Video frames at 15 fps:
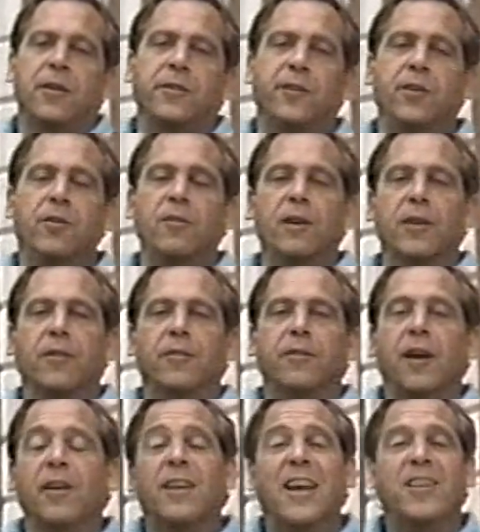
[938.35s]
To do
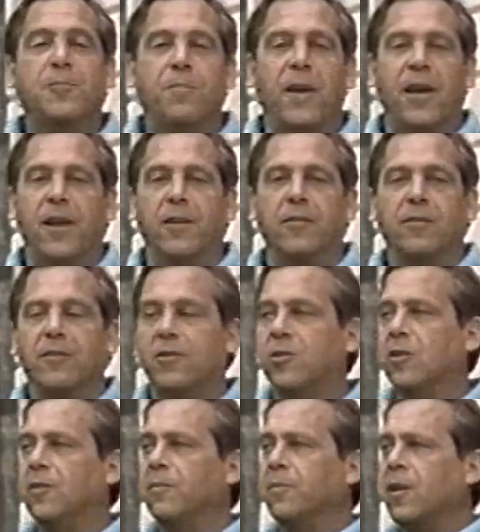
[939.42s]
a nice pan, you
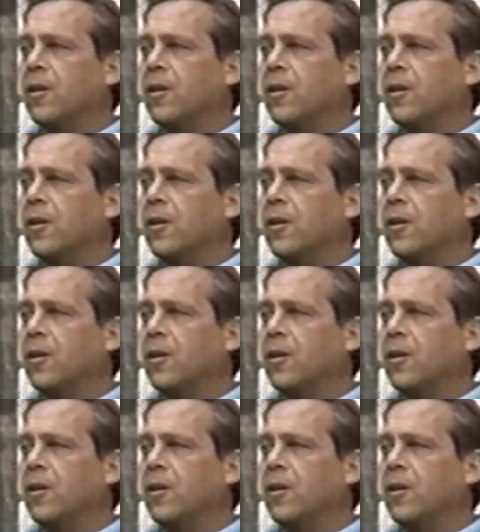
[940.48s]
should